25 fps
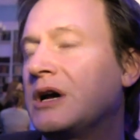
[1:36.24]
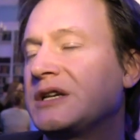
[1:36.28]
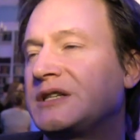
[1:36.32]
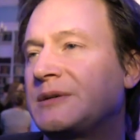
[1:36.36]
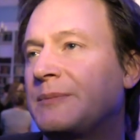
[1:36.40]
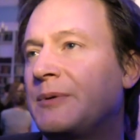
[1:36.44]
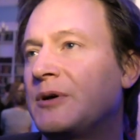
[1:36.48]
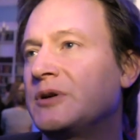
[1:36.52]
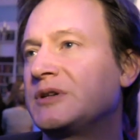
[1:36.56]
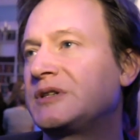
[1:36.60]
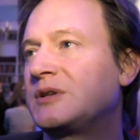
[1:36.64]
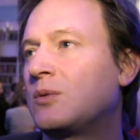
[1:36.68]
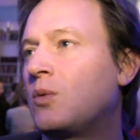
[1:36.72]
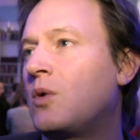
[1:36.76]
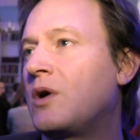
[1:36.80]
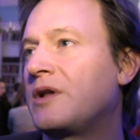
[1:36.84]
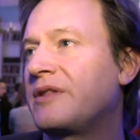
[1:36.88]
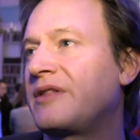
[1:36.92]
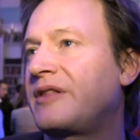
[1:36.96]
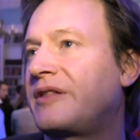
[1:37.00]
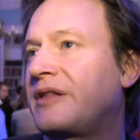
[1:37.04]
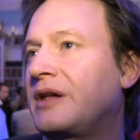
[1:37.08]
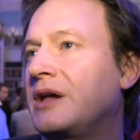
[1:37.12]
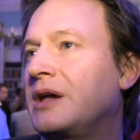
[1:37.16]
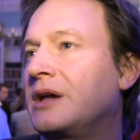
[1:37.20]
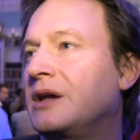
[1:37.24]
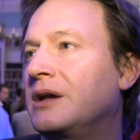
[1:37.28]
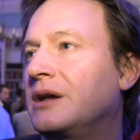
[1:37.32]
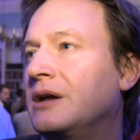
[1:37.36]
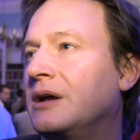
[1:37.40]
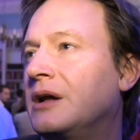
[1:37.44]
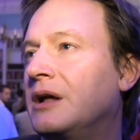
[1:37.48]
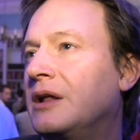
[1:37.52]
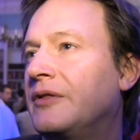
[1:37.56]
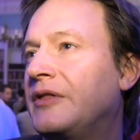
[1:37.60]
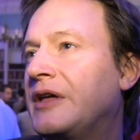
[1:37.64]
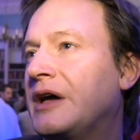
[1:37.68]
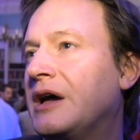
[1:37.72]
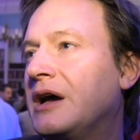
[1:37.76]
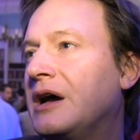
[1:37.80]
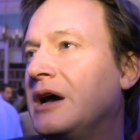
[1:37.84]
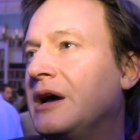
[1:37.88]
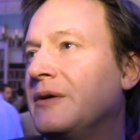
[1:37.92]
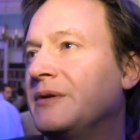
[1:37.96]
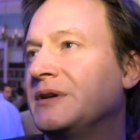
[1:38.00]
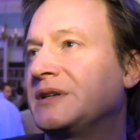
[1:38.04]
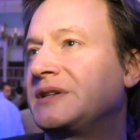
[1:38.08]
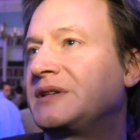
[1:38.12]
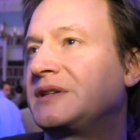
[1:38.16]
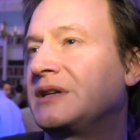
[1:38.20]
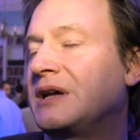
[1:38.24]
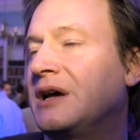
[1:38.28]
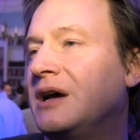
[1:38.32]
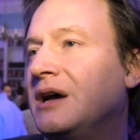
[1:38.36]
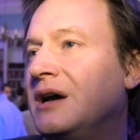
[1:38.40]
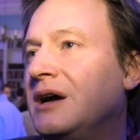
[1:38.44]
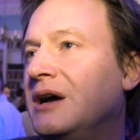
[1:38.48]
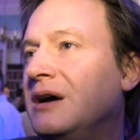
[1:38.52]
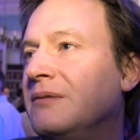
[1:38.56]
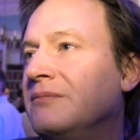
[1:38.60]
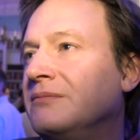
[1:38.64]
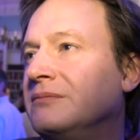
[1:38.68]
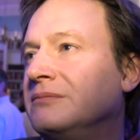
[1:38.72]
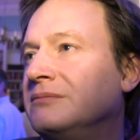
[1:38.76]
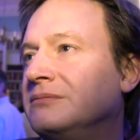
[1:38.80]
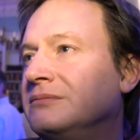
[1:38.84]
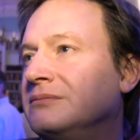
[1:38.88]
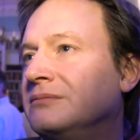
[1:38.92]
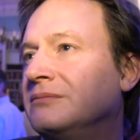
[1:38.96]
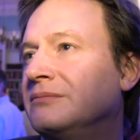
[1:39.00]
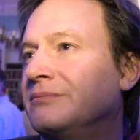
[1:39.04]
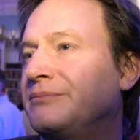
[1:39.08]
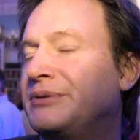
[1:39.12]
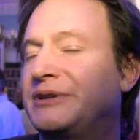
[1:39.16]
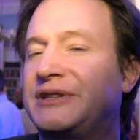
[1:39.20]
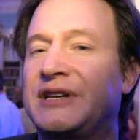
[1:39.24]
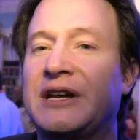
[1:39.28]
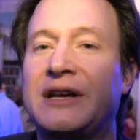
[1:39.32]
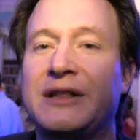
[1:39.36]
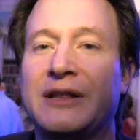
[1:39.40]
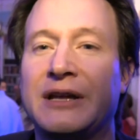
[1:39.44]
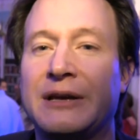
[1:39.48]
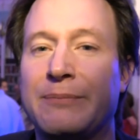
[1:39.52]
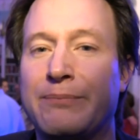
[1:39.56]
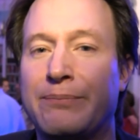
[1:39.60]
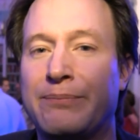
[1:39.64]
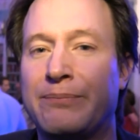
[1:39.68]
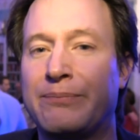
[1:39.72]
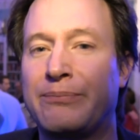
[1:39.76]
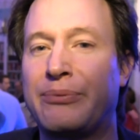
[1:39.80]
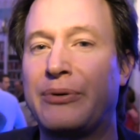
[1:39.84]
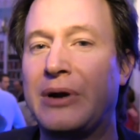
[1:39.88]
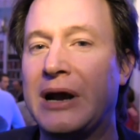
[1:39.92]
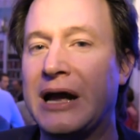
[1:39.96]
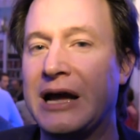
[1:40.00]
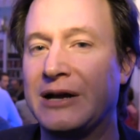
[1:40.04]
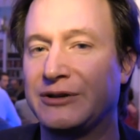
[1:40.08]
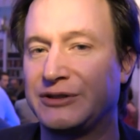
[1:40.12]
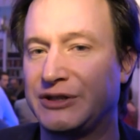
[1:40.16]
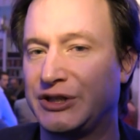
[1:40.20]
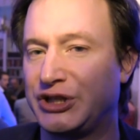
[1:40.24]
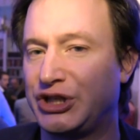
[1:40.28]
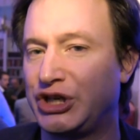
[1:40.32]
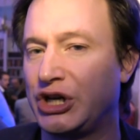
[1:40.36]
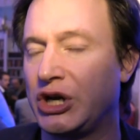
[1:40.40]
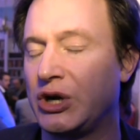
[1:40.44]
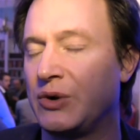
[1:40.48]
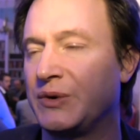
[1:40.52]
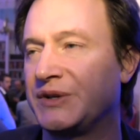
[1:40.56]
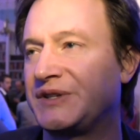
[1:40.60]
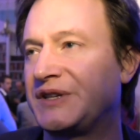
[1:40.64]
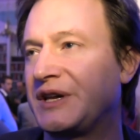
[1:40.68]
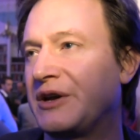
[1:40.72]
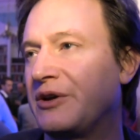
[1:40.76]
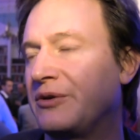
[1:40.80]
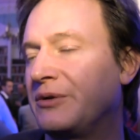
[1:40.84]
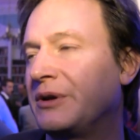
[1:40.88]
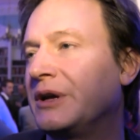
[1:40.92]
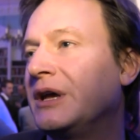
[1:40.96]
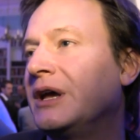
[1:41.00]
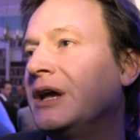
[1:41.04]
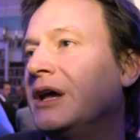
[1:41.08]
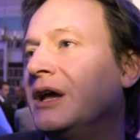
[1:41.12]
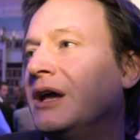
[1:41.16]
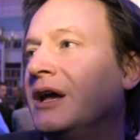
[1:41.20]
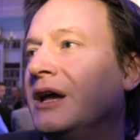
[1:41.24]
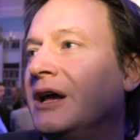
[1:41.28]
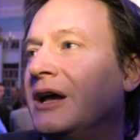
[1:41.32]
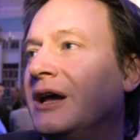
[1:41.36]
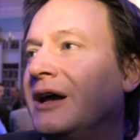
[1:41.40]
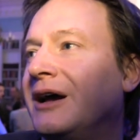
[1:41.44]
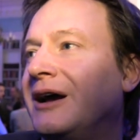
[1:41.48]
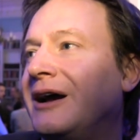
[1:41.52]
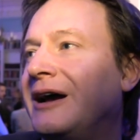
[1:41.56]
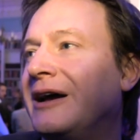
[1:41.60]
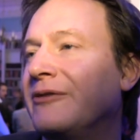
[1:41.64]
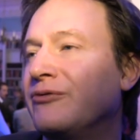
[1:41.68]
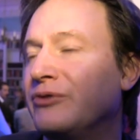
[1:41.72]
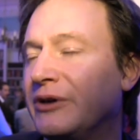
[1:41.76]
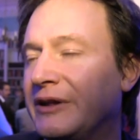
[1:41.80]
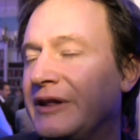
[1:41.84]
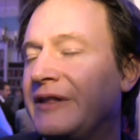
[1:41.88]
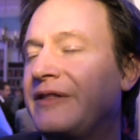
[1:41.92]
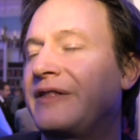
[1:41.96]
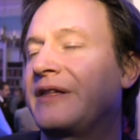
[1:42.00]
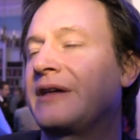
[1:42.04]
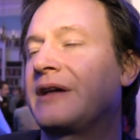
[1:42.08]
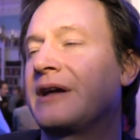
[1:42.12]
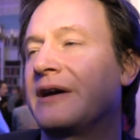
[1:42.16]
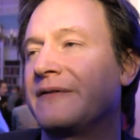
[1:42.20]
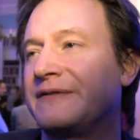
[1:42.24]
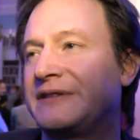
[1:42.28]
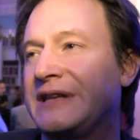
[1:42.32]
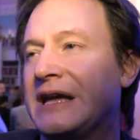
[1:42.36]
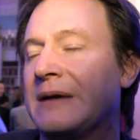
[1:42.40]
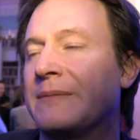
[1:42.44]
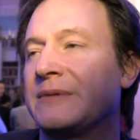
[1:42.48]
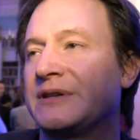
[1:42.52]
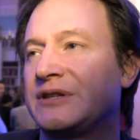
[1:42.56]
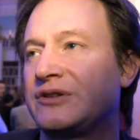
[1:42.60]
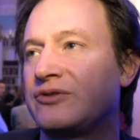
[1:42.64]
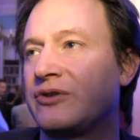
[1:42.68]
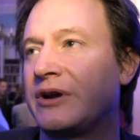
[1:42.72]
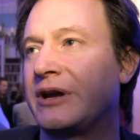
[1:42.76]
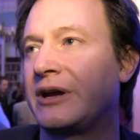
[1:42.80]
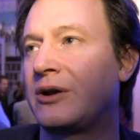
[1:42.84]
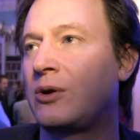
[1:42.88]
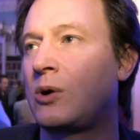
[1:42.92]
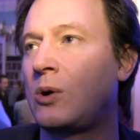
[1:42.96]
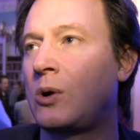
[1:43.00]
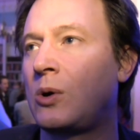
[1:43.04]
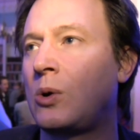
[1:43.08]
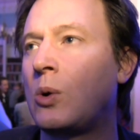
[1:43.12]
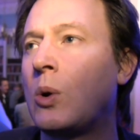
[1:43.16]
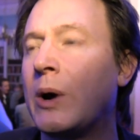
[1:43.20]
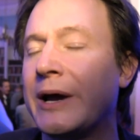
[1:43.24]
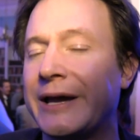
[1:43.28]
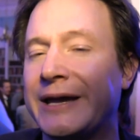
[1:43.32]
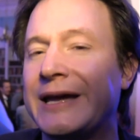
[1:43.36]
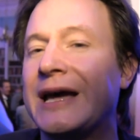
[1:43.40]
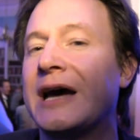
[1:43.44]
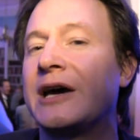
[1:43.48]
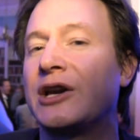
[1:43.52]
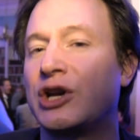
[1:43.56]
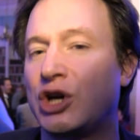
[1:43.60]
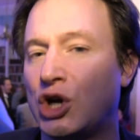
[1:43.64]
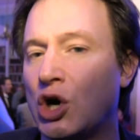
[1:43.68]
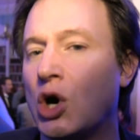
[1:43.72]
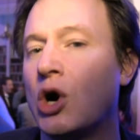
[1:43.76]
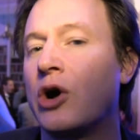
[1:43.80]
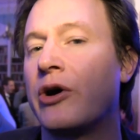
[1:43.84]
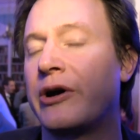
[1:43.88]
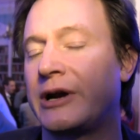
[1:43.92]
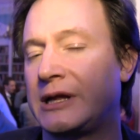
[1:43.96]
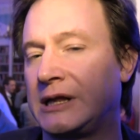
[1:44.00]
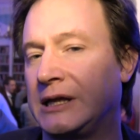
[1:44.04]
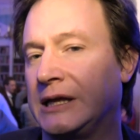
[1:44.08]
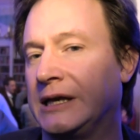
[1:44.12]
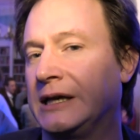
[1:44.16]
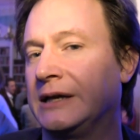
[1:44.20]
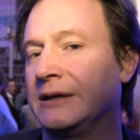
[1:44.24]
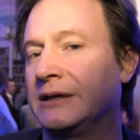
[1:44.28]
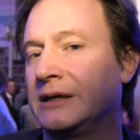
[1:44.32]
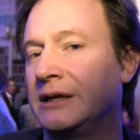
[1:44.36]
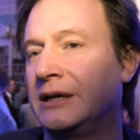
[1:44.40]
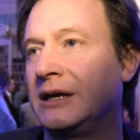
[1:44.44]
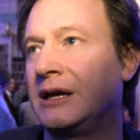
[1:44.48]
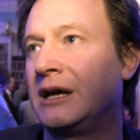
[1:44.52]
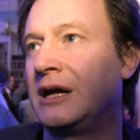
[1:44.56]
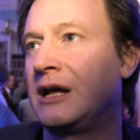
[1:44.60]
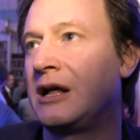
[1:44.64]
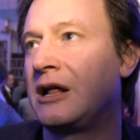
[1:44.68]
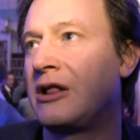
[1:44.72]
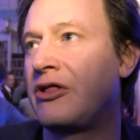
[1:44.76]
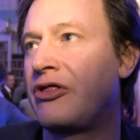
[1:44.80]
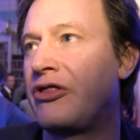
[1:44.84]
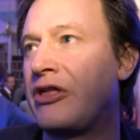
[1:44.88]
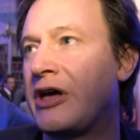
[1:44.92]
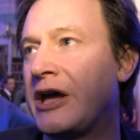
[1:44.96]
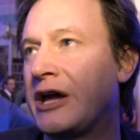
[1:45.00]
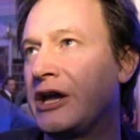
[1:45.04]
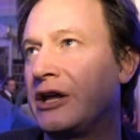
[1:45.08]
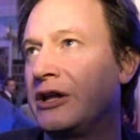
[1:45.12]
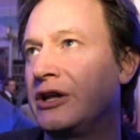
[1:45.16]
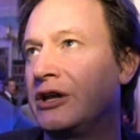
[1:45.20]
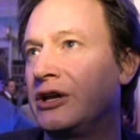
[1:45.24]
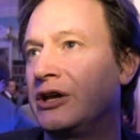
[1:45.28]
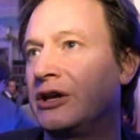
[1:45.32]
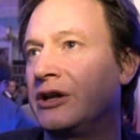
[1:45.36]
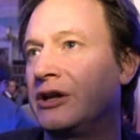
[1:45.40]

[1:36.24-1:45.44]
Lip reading: I suppose the one thing that I was particularly proud to show is that I really think I've demonstrated quite categorically that